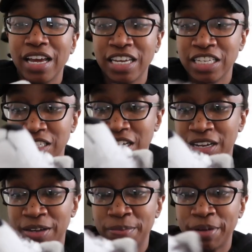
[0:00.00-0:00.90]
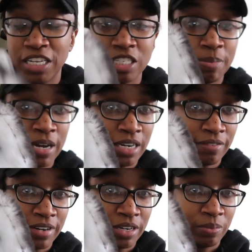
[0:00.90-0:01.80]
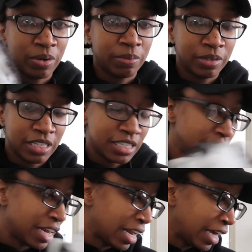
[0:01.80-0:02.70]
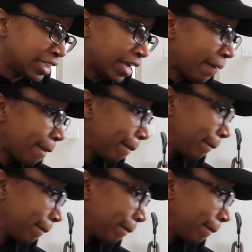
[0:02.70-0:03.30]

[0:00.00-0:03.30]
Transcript: he's bonding very well with this, and I like that.